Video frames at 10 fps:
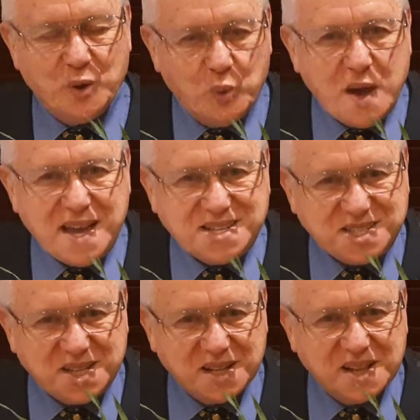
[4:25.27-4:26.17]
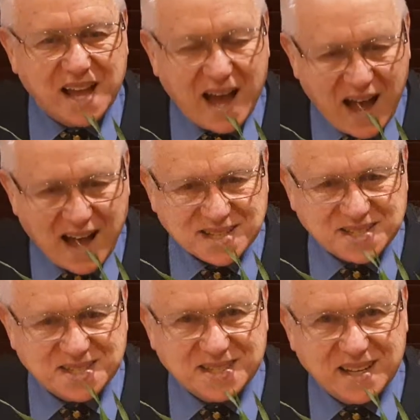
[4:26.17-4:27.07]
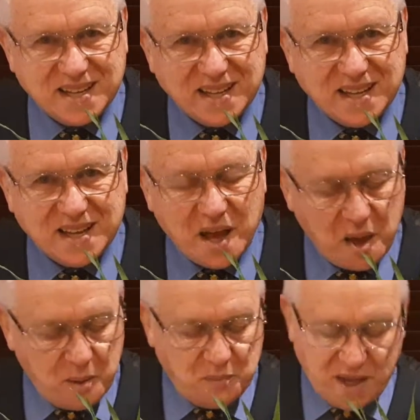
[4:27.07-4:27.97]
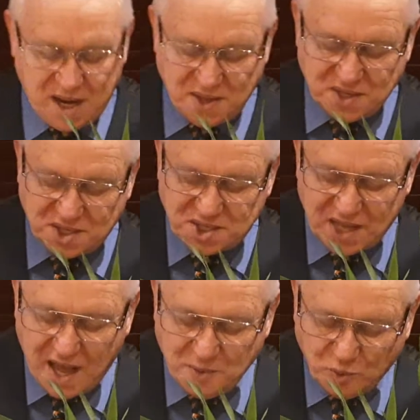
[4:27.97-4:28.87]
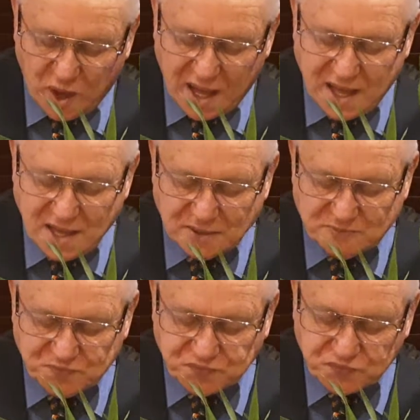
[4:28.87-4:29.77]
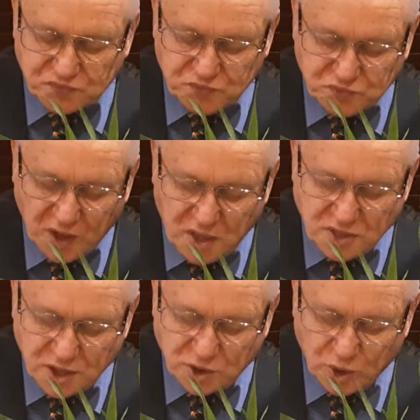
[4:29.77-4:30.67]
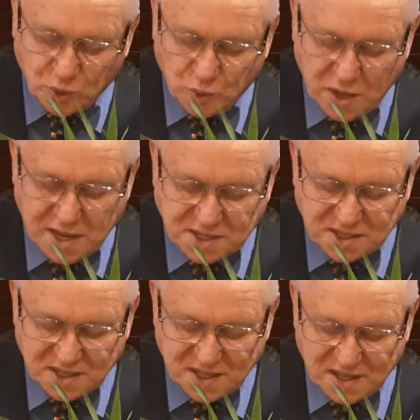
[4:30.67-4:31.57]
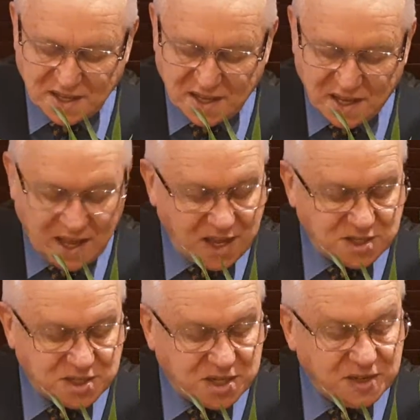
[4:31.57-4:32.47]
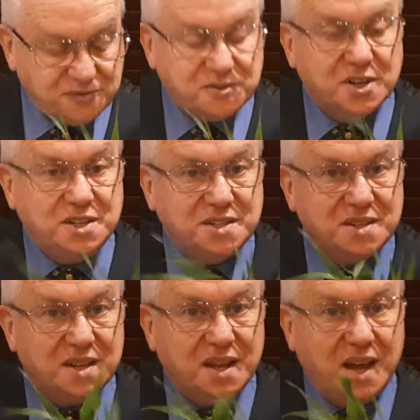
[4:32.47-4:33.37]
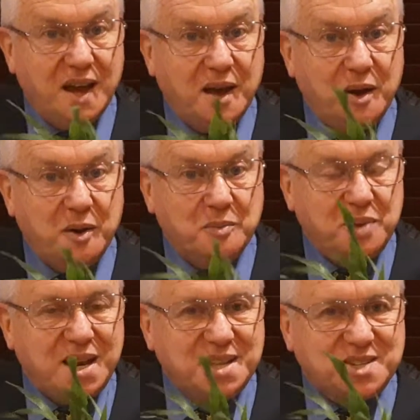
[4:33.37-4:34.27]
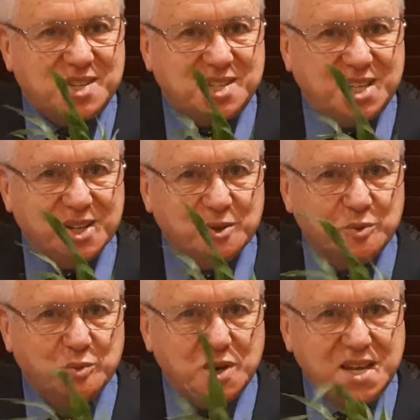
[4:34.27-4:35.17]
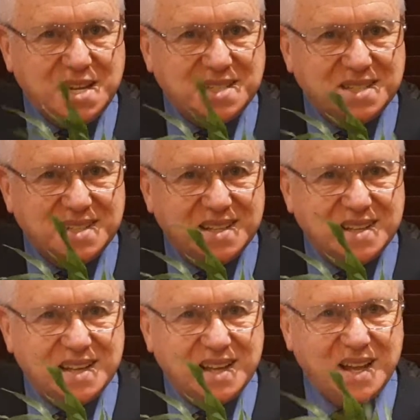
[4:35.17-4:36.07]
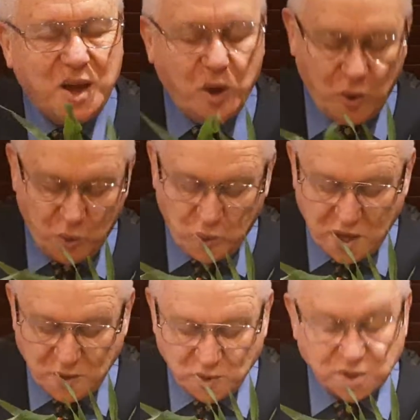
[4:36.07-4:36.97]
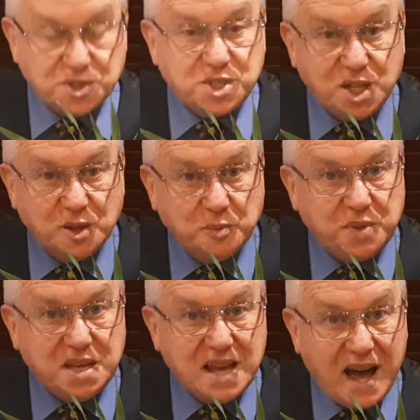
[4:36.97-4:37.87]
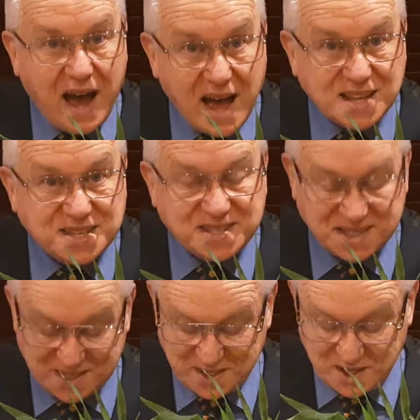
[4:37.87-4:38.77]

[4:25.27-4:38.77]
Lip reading: We're still us. But in the same way that the wheat is different, but it's still wheat, we will still be us,